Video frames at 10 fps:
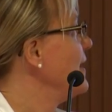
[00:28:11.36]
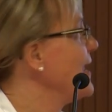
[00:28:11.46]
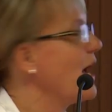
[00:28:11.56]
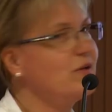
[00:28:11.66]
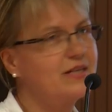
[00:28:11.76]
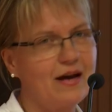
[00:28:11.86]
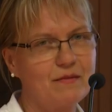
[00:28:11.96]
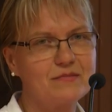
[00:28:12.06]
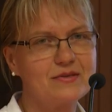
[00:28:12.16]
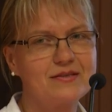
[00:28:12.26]
Now it
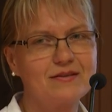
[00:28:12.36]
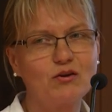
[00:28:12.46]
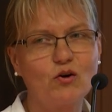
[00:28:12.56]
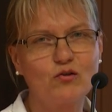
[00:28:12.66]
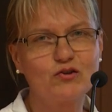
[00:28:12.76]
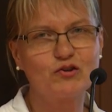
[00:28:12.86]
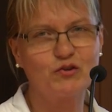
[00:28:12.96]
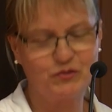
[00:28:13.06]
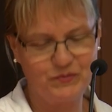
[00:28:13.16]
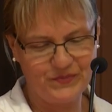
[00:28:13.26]
comes, Grandchamp.